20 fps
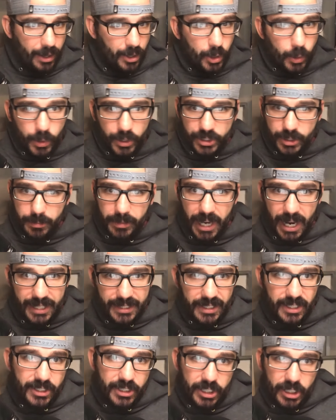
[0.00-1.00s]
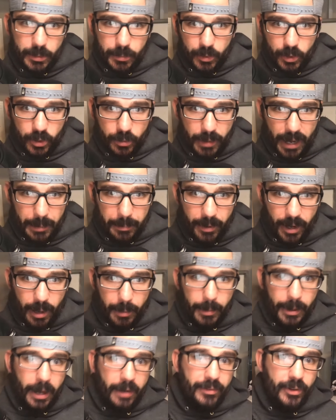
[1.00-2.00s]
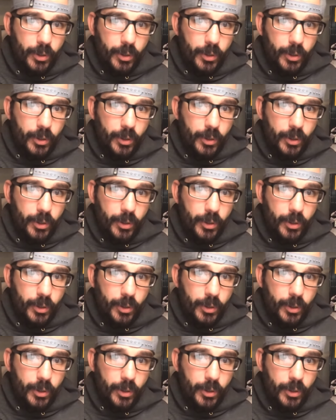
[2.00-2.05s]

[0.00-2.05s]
Who are some guys in the Senior Bowl who might pop off?